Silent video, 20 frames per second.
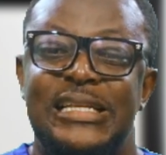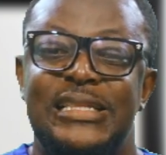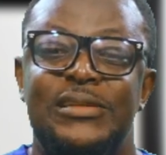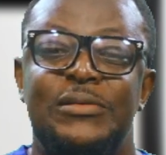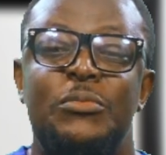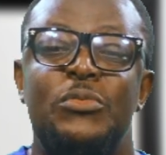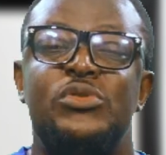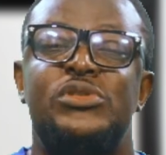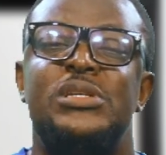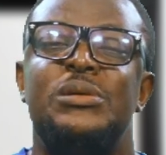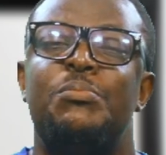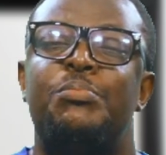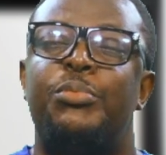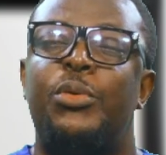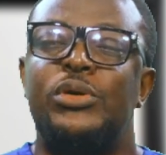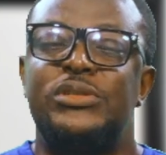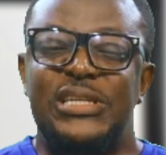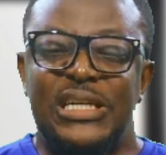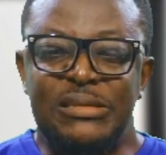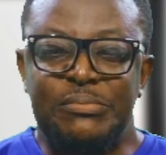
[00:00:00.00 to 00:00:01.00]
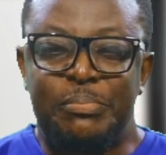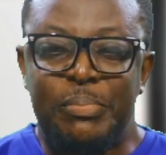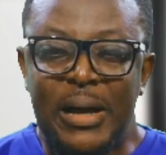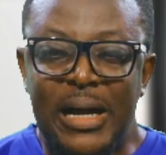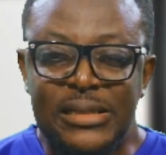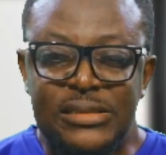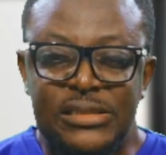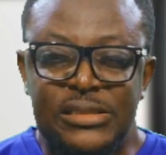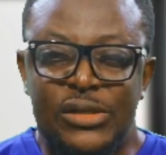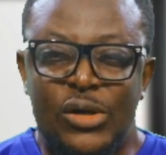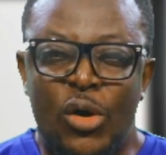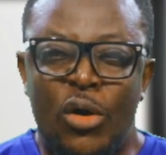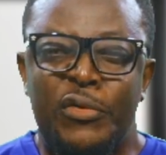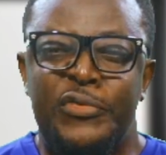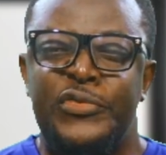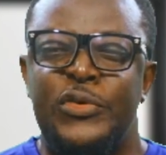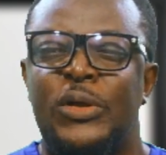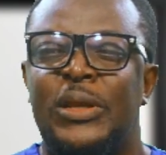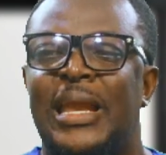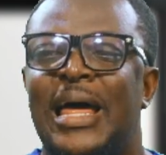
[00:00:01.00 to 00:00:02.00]
the most important part
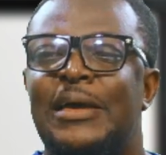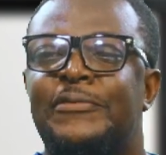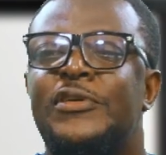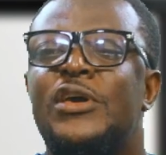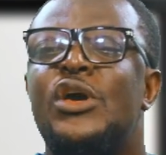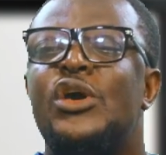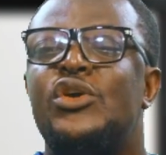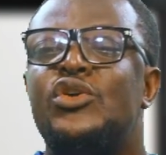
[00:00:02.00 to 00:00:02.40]
of your life.